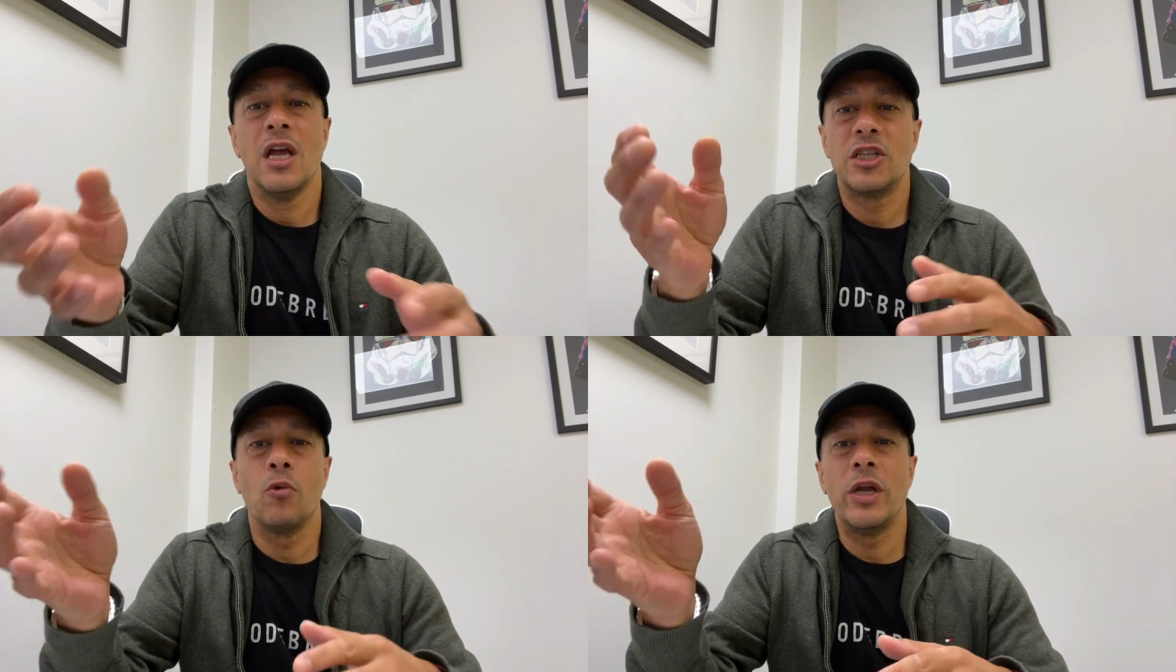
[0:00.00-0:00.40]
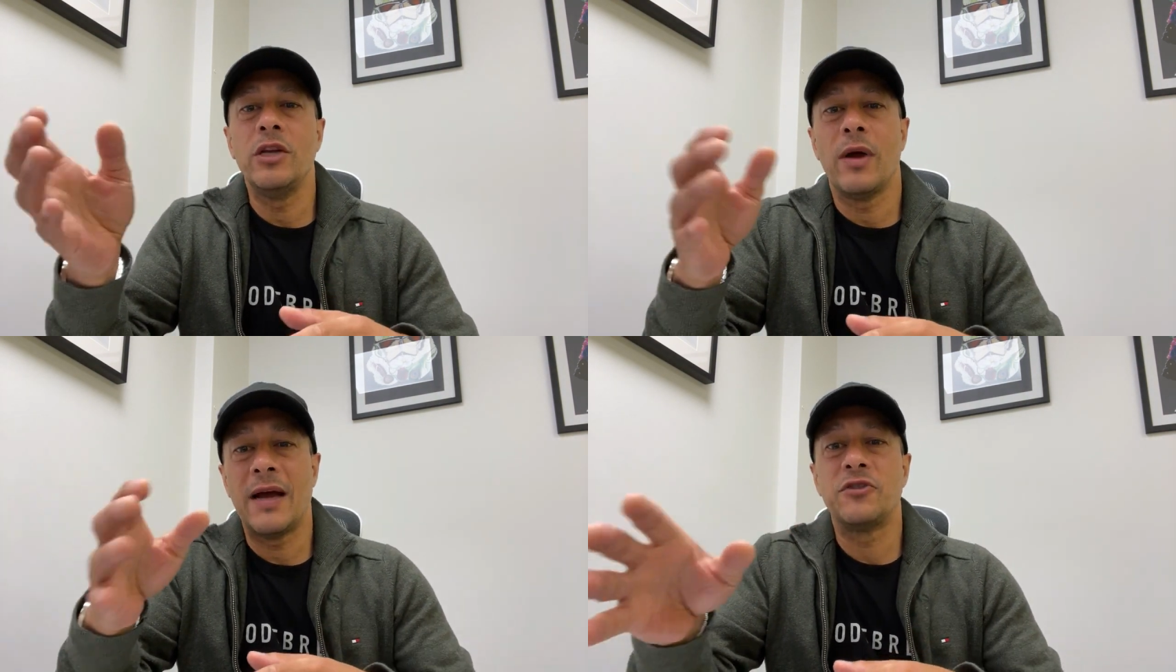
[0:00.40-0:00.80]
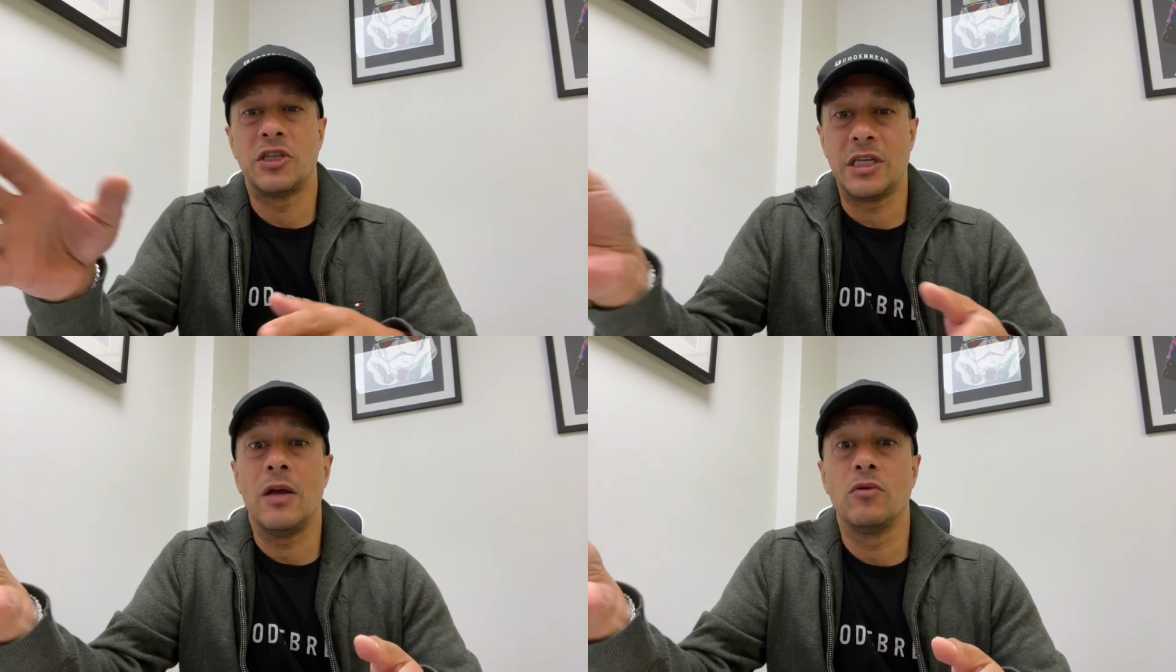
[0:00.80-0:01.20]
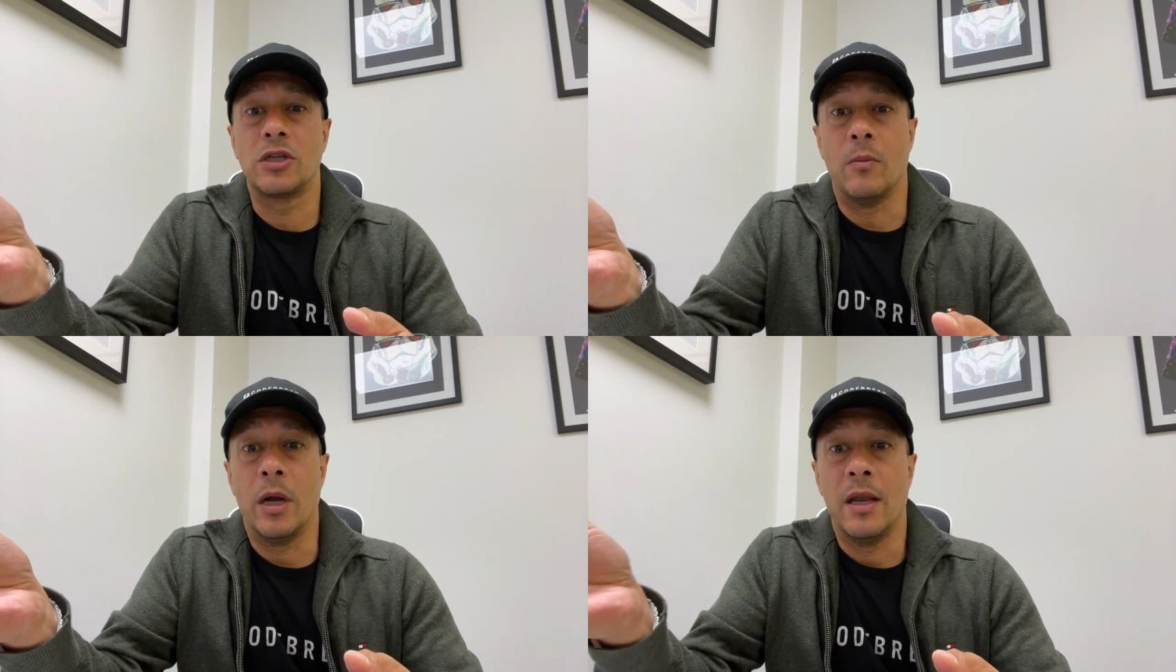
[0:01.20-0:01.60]
So when you have to tell
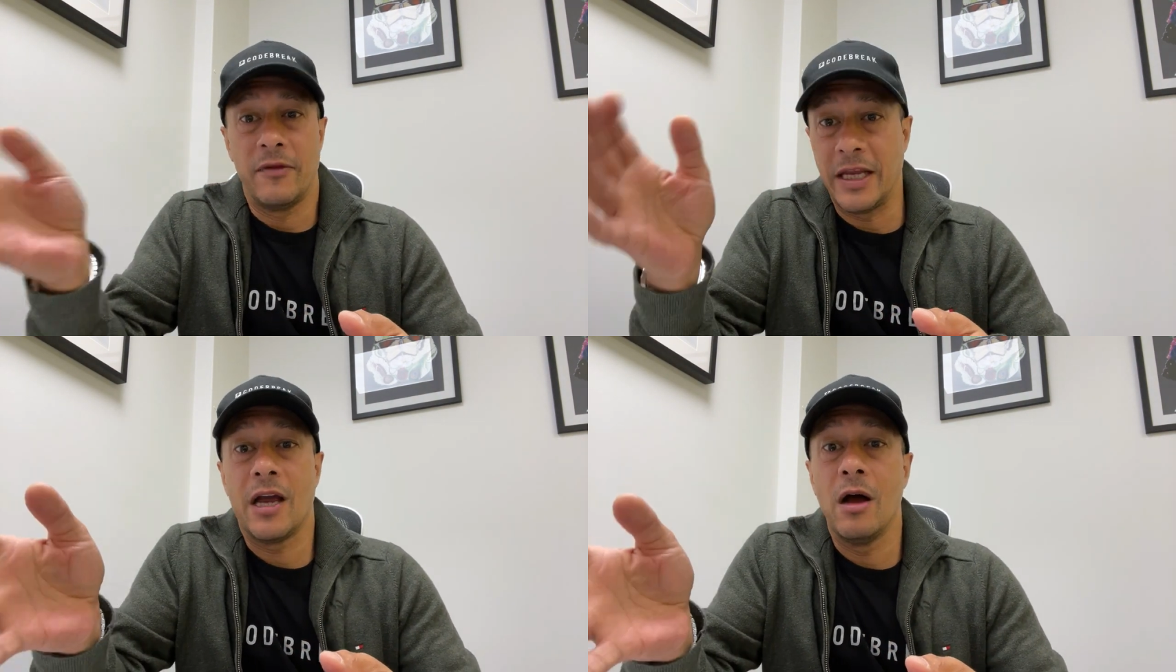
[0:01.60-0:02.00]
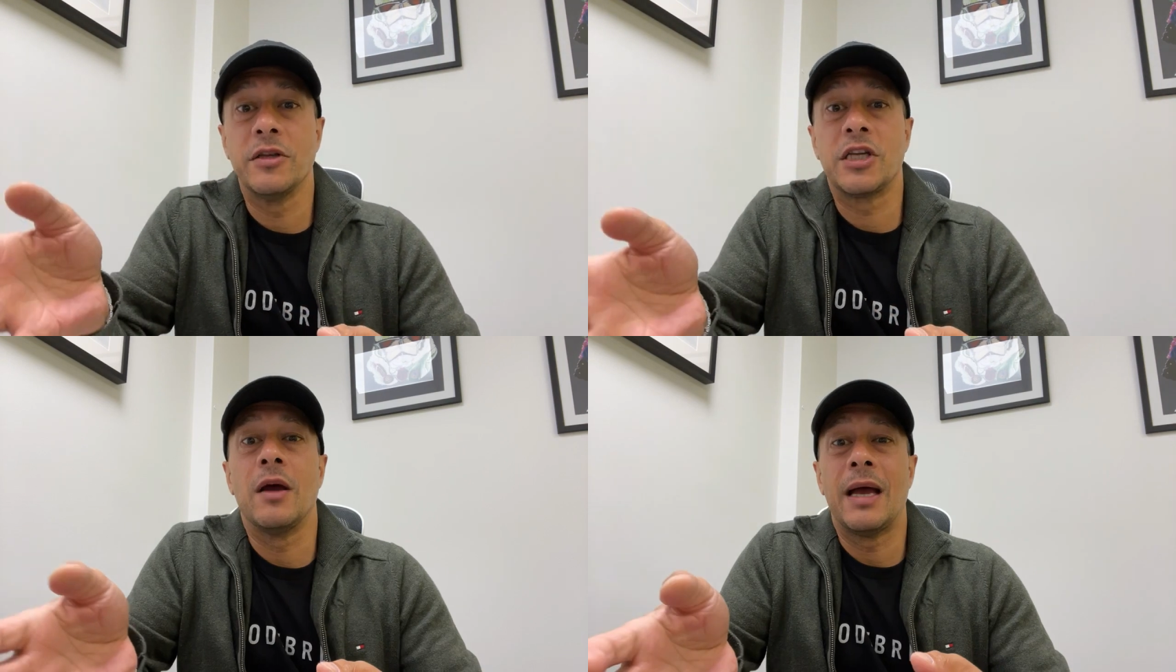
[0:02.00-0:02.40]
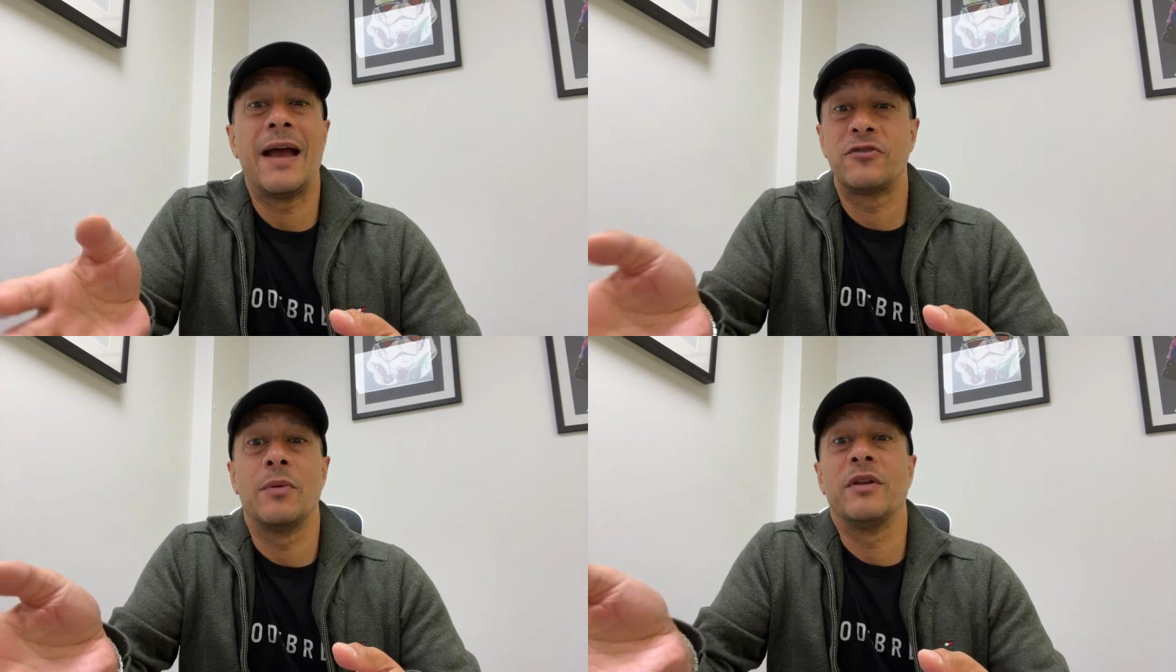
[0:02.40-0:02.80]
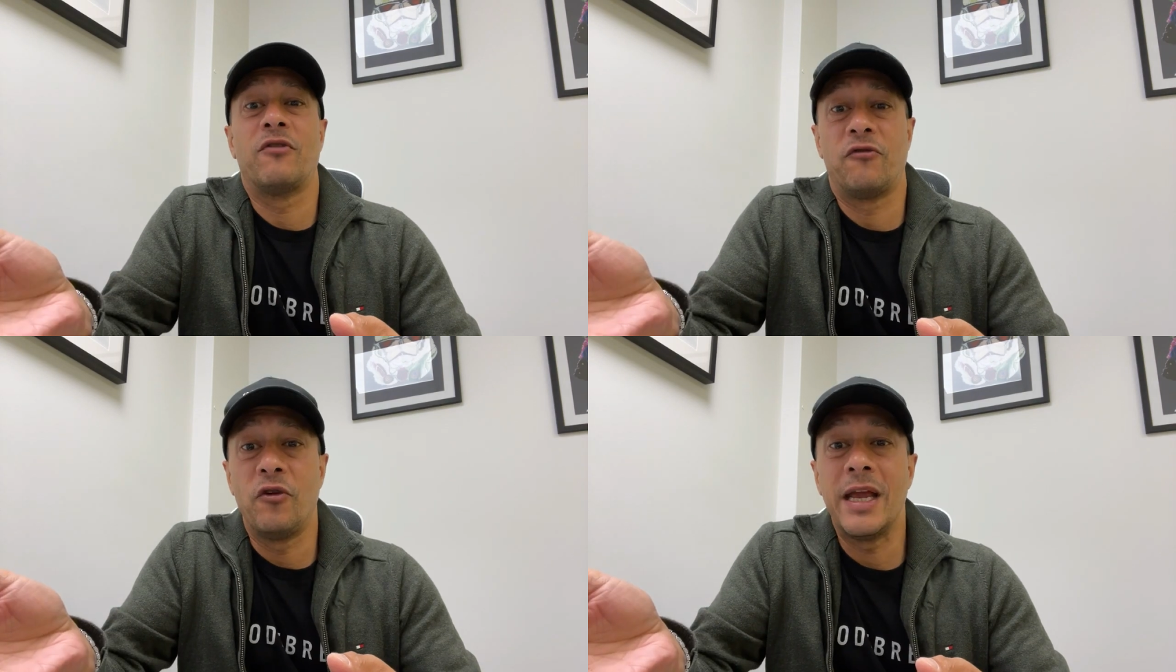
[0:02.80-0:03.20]
someone they can't have something
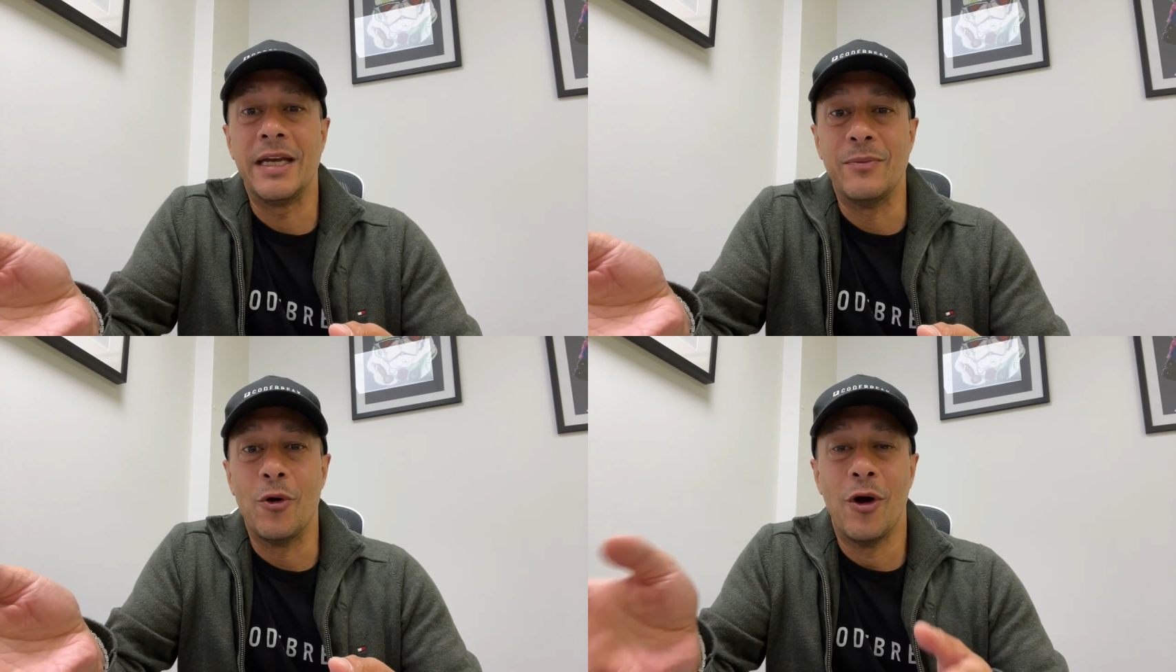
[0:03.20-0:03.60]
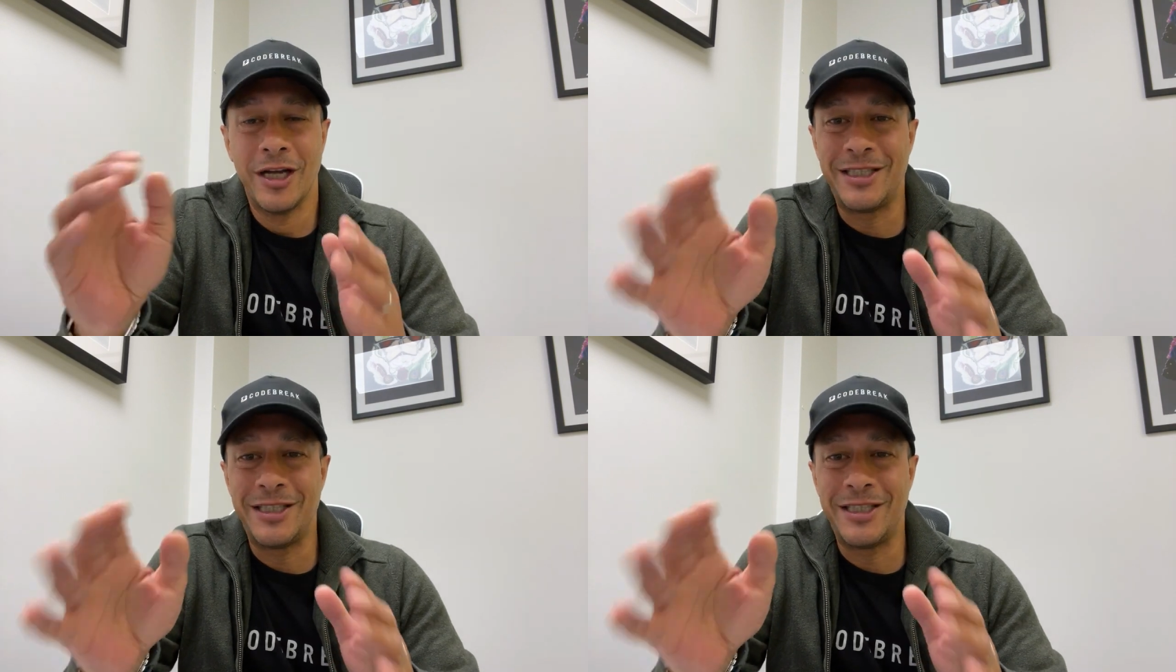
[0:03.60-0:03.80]
for free anymore,